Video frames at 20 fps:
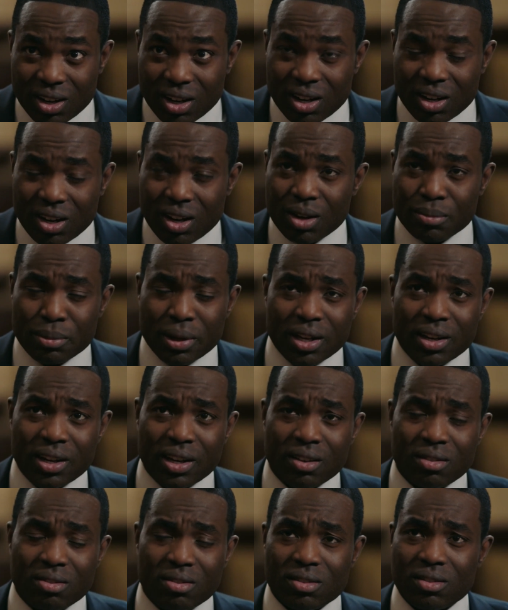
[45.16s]

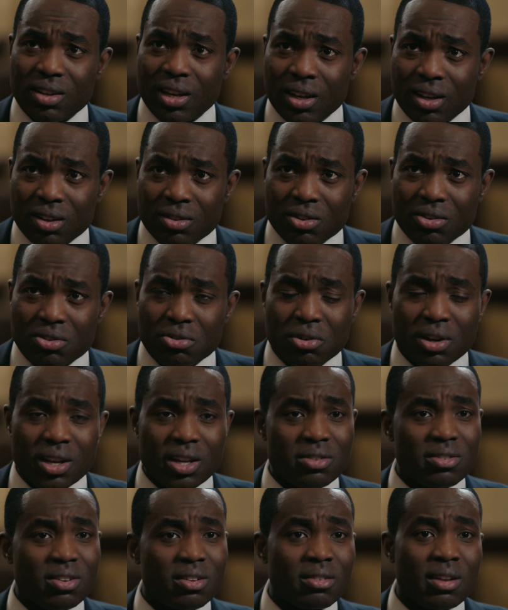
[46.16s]
Alarmingly, the tech
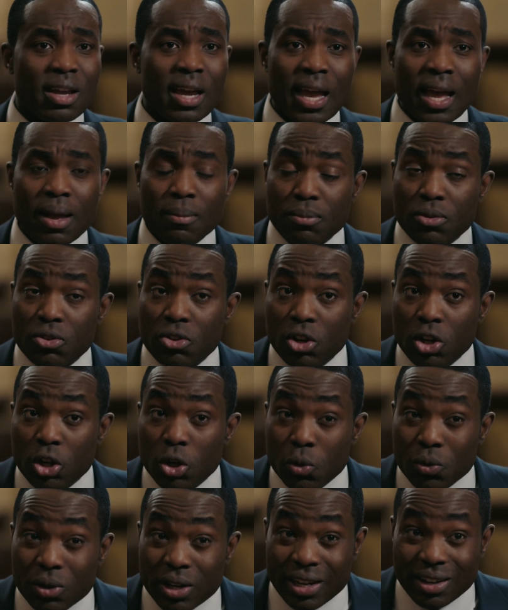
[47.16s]
industry has done
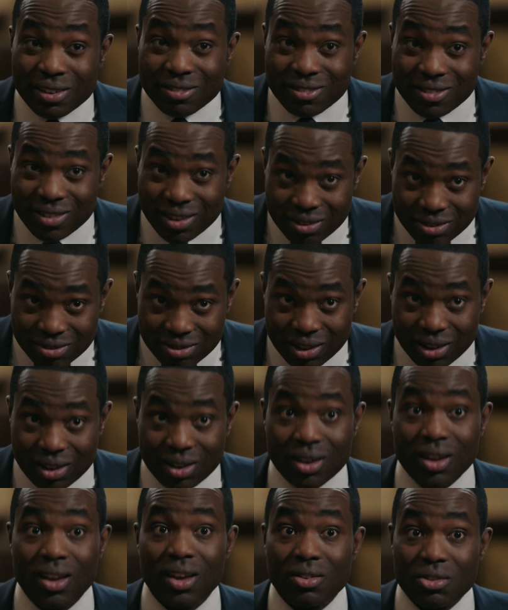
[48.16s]
absolutely
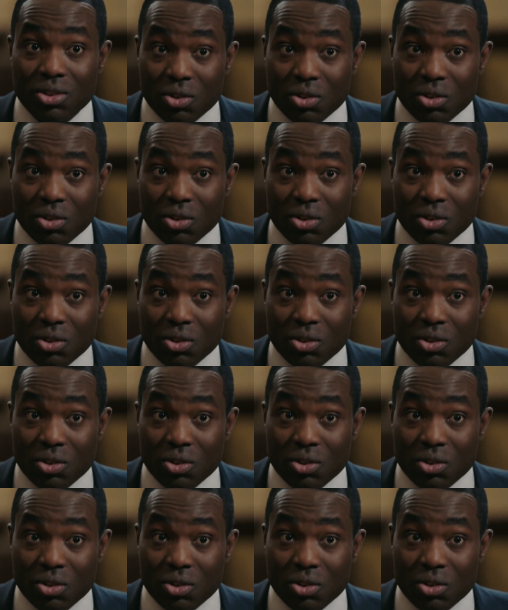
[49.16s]
nothing